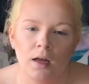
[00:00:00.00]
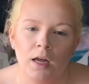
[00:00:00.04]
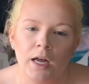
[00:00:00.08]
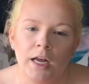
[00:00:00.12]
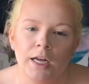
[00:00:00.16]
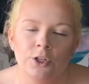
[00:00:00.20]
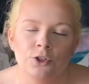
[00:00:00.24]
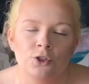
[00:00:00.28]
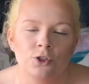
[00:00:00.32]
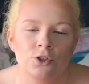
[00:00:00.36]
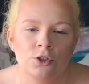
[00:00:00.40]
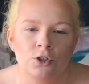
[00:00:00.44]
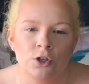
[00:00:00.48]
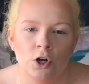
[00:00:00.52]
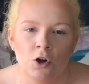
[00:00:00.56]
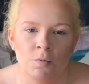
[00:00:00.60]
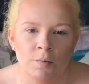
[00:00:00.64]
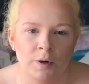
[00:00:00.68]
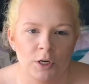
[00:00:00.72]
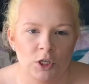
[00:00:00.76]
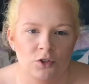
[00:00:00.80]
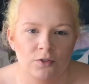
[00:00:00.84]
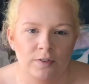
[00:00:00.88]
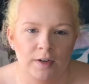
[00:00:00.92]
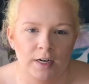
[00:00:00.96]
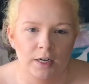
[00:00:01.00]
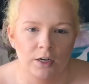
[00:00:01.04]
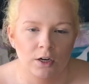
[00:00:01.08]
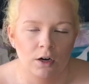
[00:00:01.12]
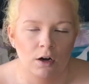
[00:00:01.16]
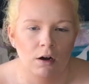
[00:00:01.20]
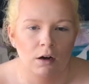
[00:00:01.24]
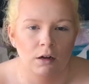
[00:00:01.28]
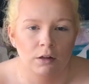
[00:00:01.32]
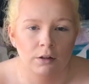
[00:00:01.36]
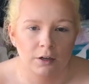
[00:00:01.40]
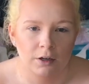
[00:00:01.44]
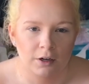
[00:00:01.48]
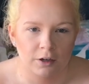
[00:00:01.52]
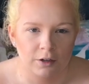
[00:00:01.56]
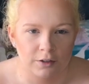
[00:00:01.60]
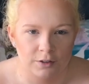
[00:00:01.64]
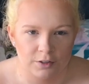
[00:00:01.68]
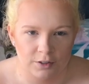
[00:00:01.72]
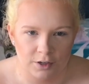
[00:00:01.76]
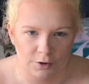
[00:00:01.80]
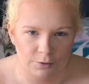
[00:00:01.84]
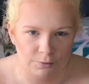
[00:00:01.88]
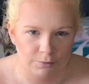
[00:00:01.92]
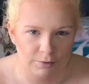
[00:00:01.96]
It's so much fun. All the
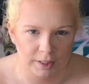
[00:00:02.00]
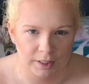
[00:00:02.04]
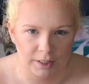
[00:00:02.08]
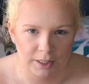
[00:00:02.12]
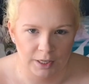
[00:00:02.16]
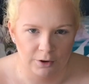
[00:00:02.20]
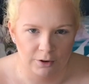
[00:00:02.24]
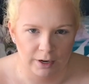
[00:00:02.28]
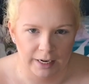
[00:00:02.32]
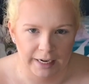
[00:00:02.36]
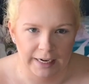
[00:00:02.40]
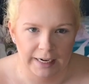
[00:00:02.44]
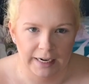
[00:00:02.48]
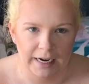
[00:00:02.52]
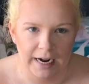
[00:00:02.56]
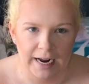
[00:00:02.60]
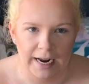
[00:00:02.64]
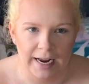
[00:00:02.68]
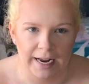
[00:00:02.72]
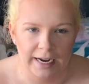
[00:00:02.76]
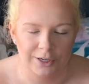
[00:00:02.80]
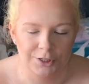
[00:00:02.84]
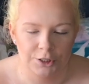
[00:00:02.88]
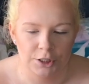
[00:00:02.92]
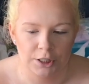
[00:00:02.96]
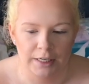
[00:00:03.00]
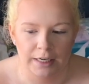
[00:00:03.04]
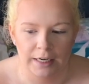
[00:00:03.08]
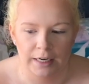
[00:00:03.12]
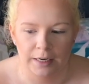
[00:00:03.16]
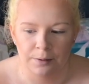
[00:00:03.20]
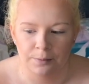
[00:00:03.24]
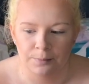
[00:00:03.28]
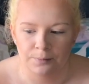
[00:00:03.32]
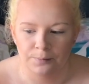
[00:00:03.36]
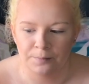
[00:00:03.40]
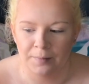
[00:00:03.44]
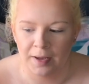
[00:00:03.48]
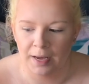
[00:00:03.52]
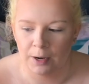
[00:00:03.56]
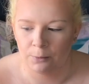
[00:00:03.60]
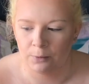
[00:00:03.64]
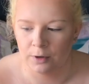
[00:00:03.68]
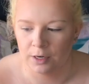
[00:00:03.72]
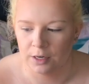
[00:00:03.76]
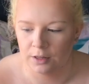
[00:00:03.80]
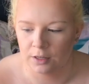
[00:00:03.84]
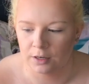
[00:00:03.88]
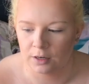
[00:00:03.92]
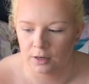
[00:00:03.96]
girls are really great. I actually met
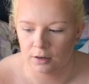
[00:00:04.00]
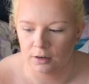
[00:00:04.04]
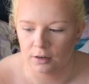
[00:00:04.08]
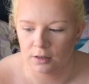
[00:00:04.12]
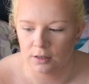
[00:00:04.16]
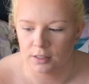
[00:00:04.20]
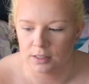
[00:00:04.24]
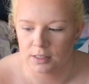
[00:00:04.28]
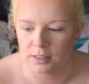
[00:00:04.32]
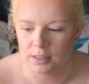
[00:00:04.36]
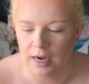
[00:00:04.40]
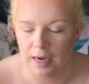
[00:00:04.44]
one of the girls.